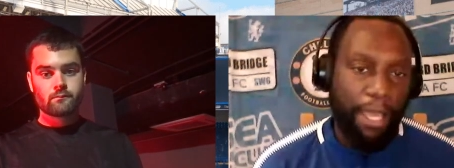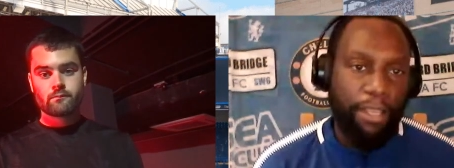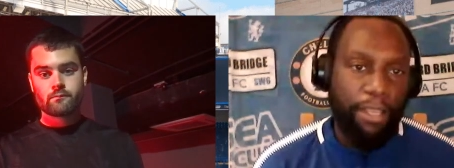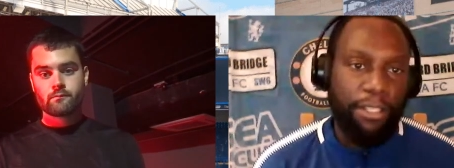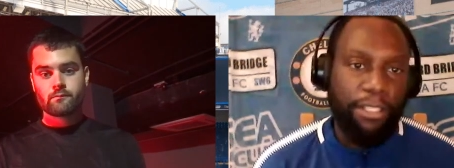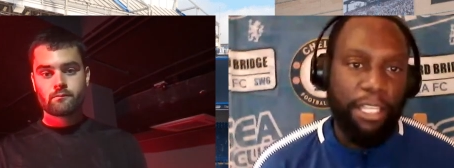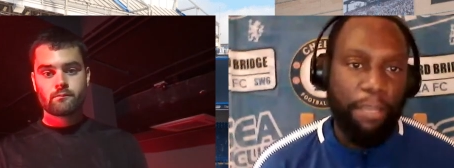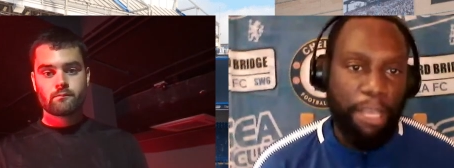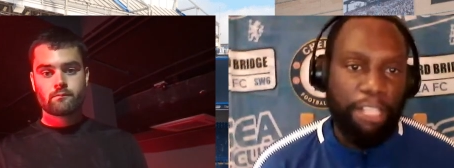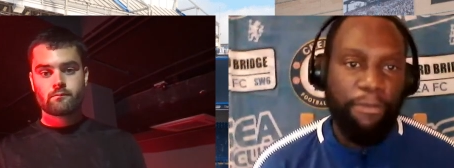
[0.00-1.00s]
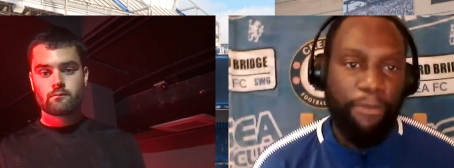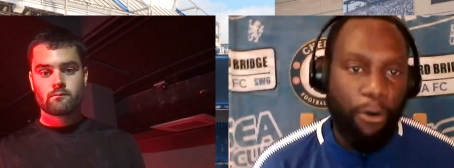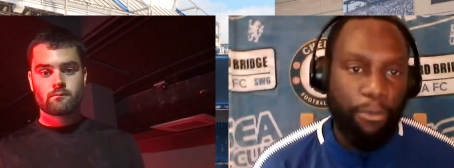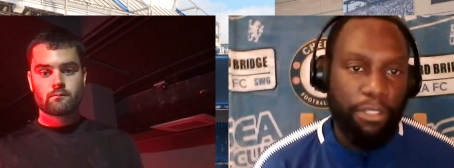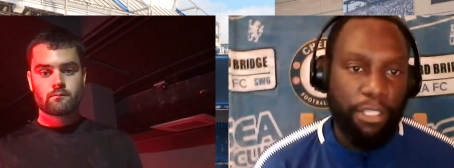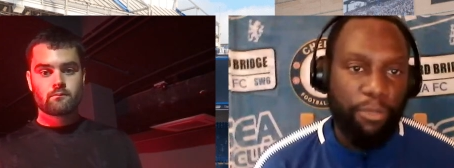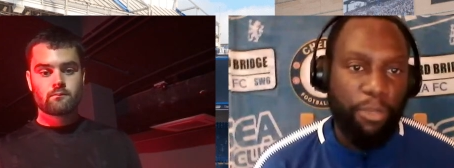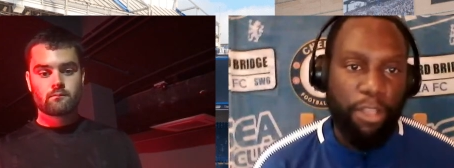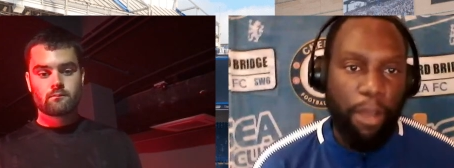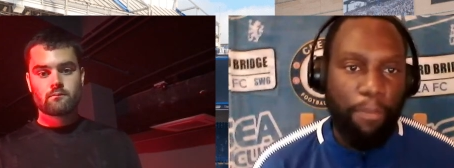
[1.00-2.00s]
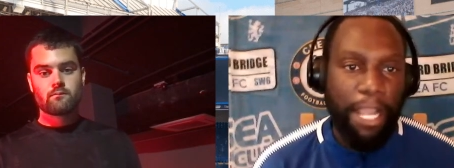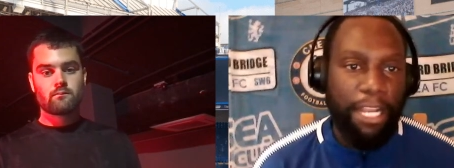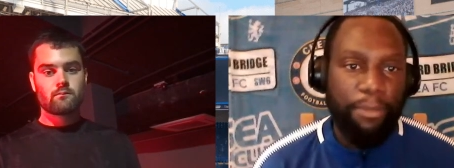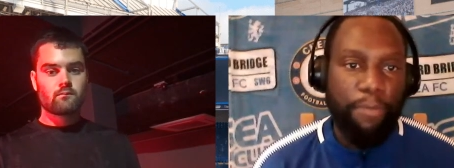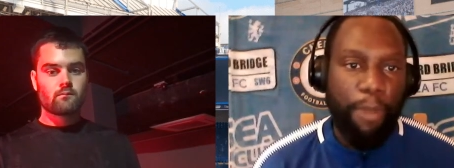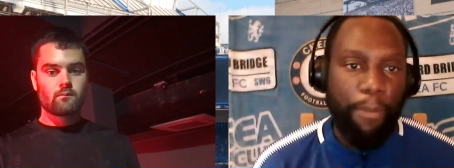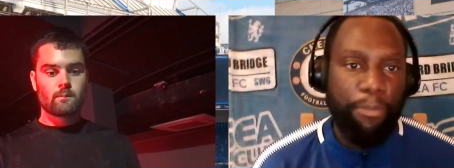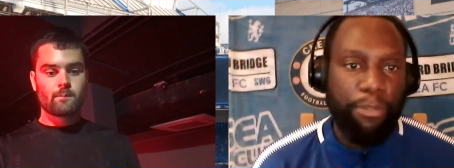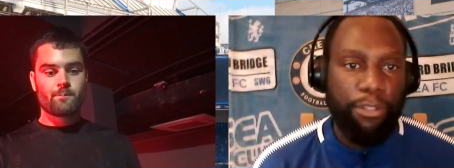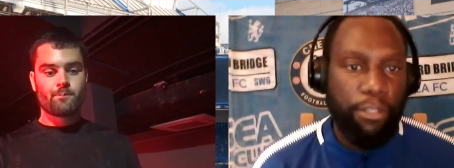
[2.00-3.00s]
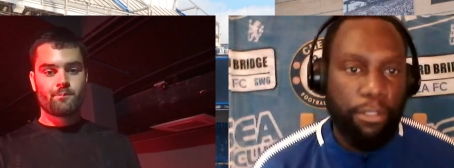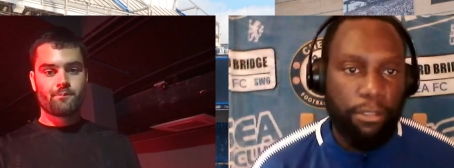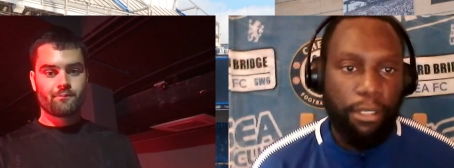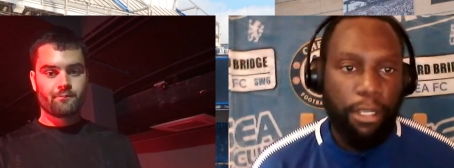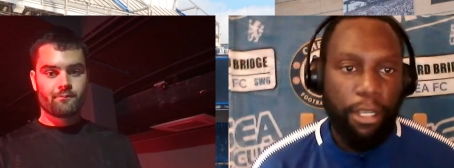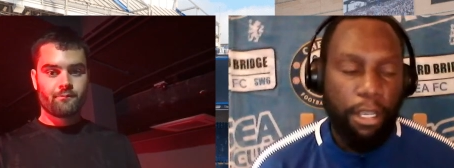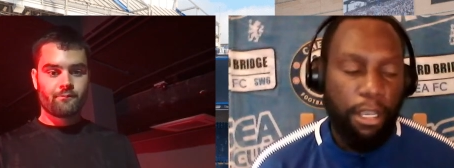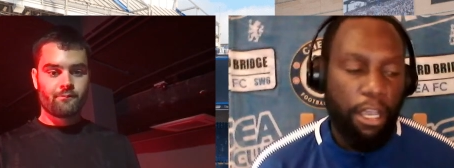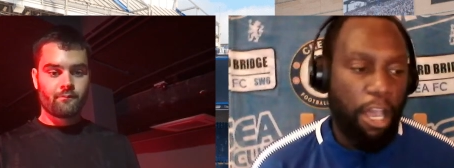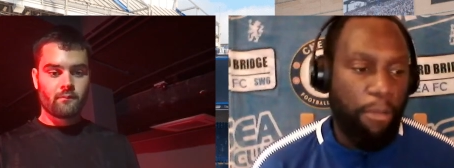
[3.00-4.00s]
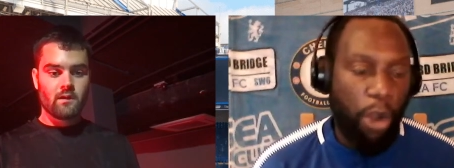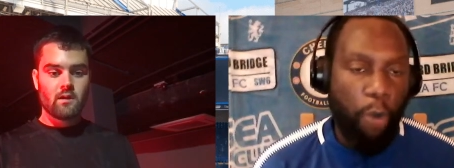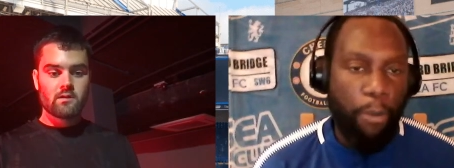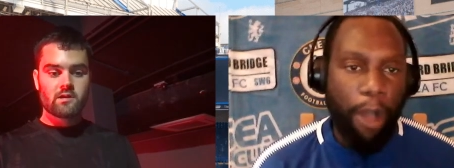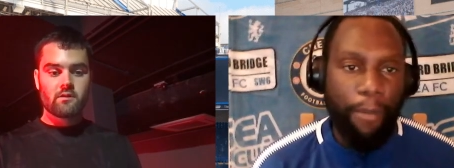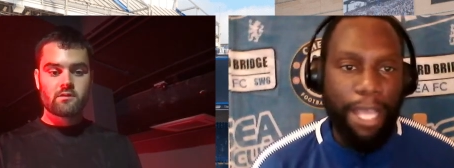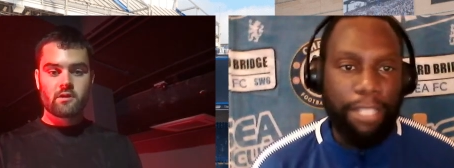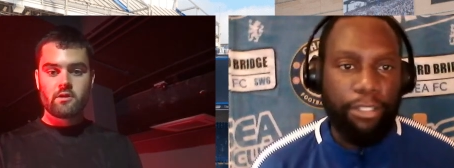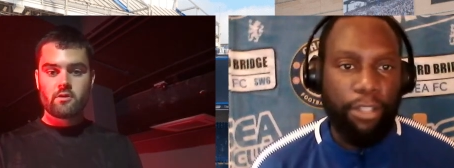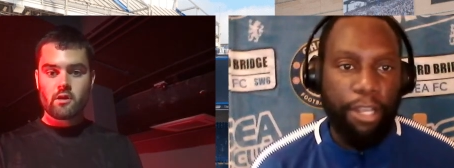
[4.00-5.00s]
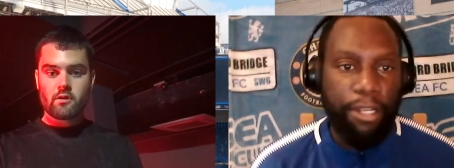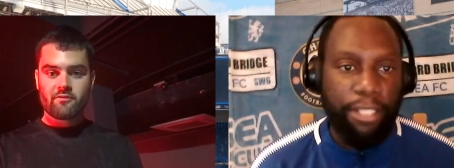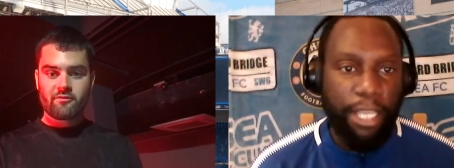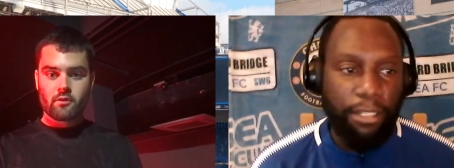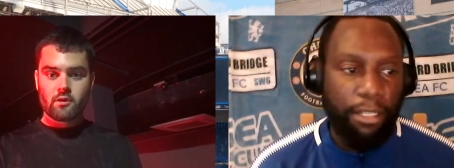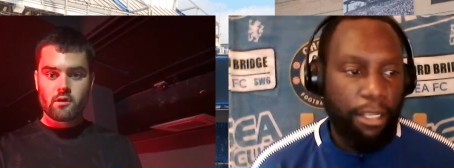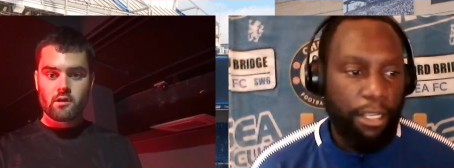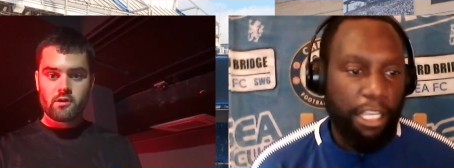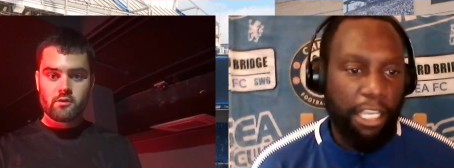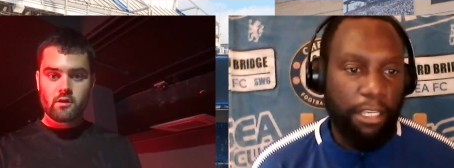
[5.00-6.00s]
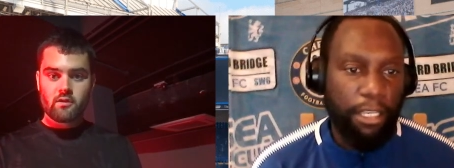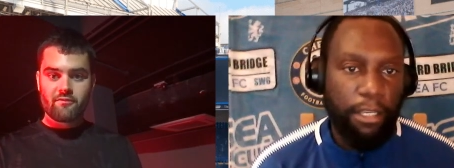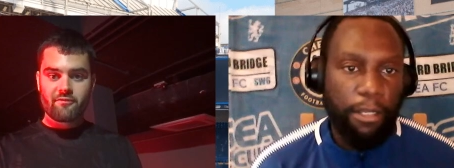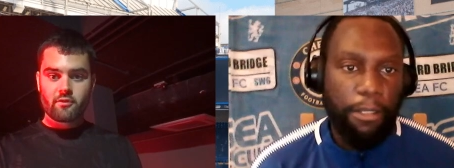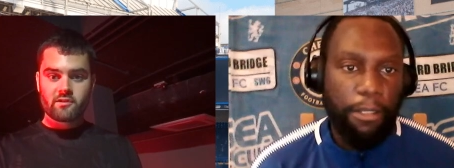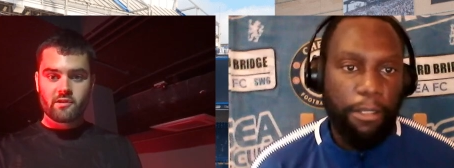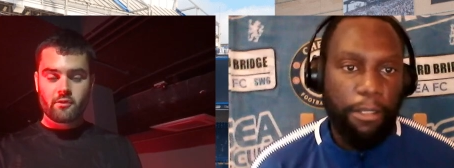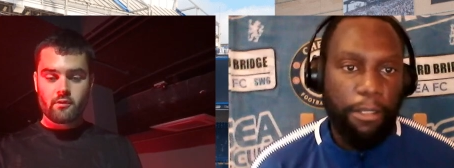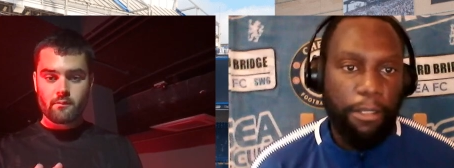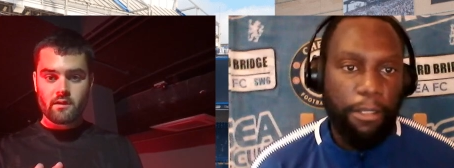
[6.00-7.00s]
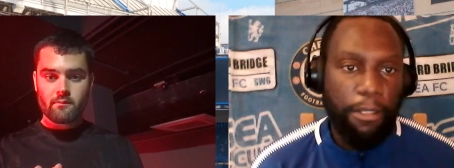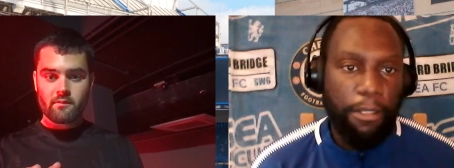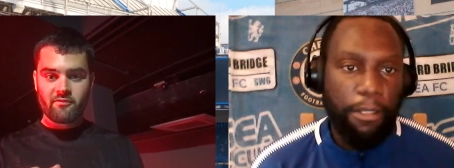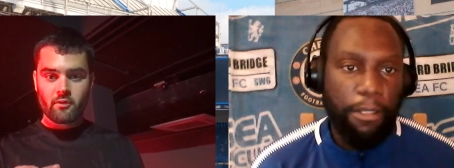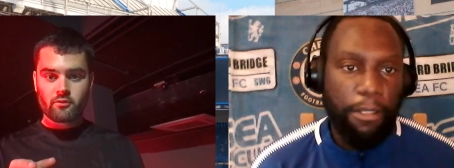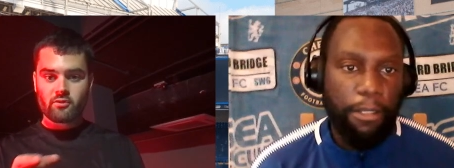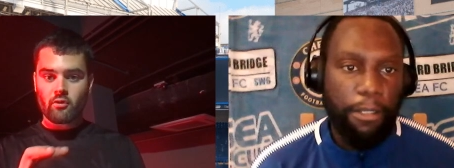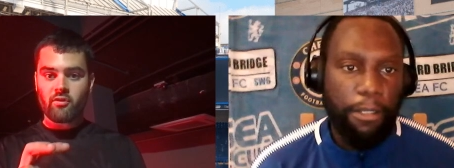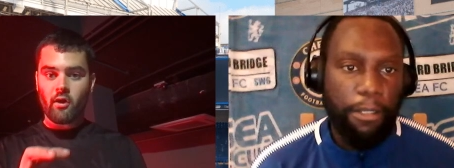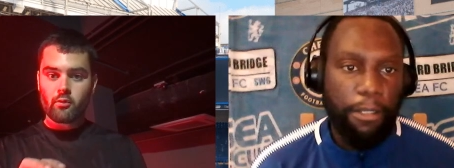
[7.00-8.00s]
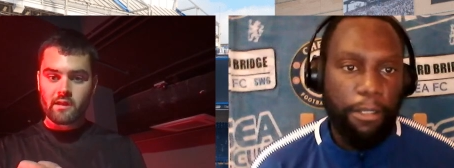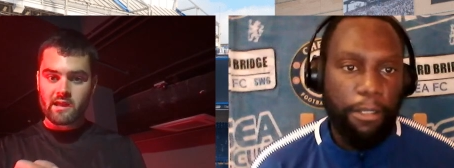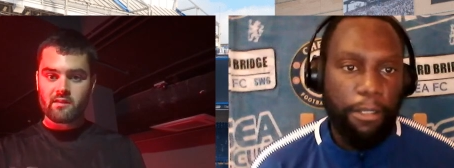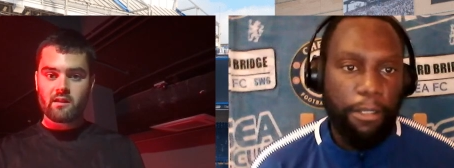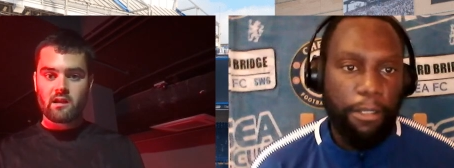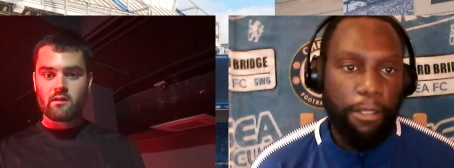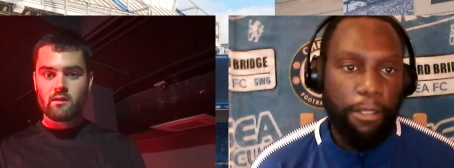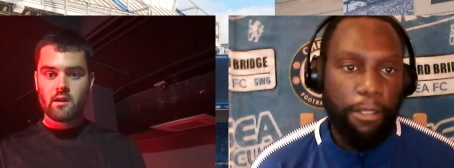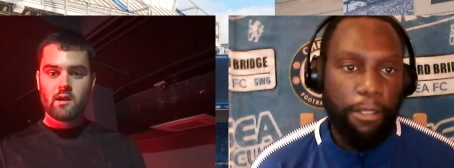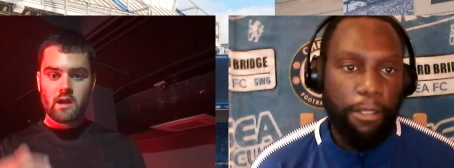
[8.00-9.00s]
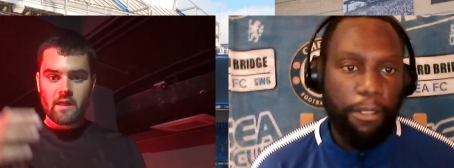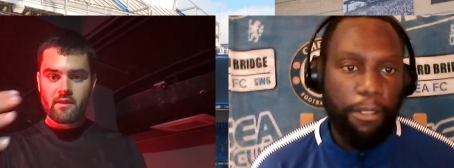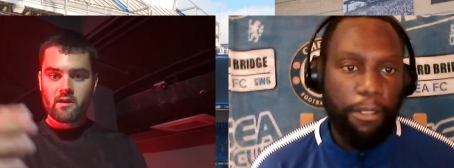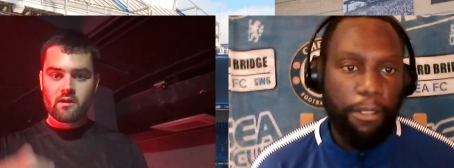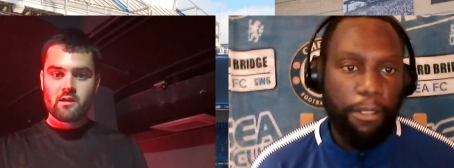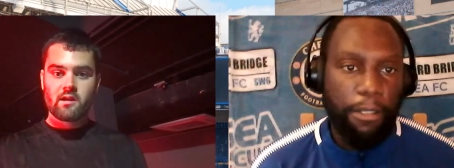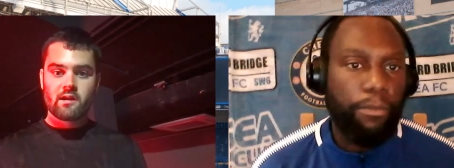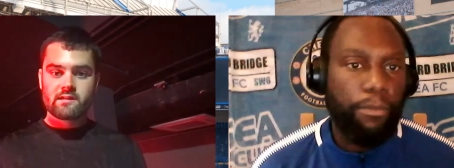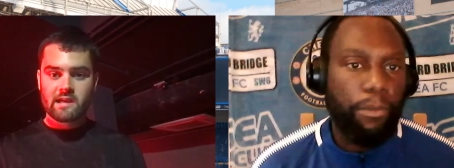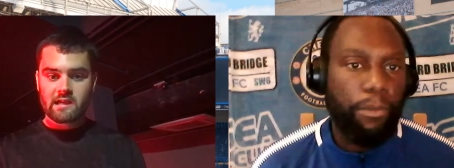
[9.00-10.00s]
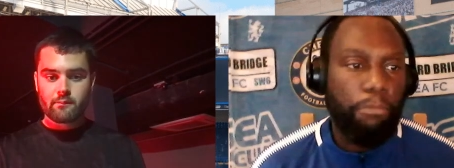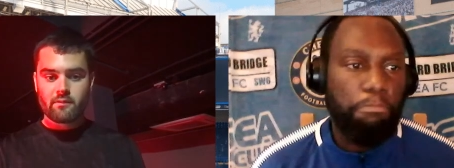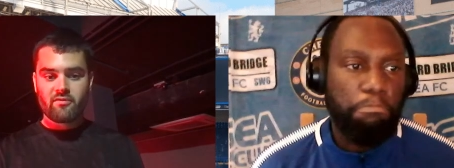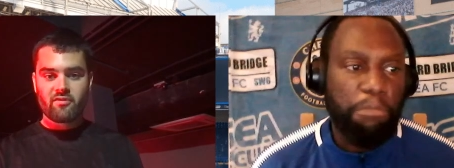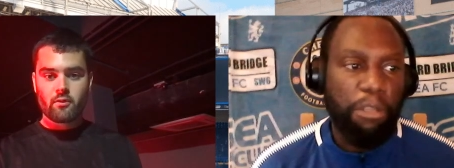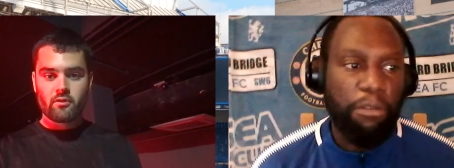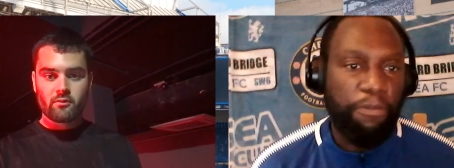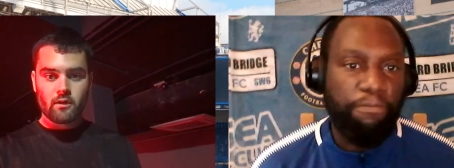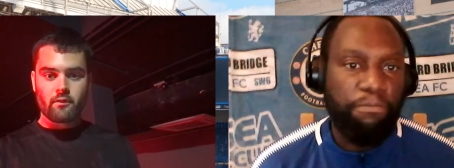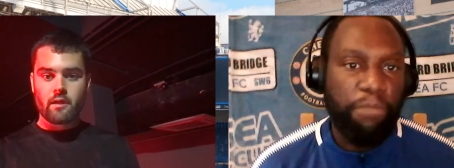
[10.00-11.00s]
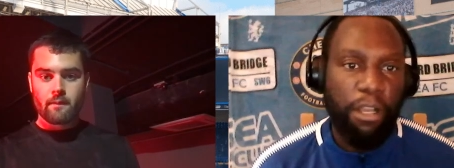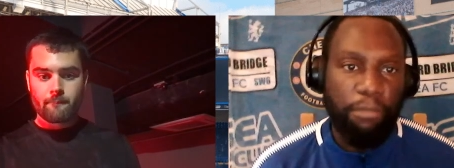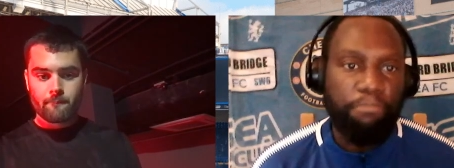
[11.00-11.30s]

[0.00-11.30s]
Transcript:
Speaker 1: out of players and see the best performances when you're not playing them in the proper positions. Um, Cole Palmer so has to start in ten. A, are
Speaker 2: you going for a two in, in, midfield sort of holding and then and then a, an attack in midfield as well, yeah?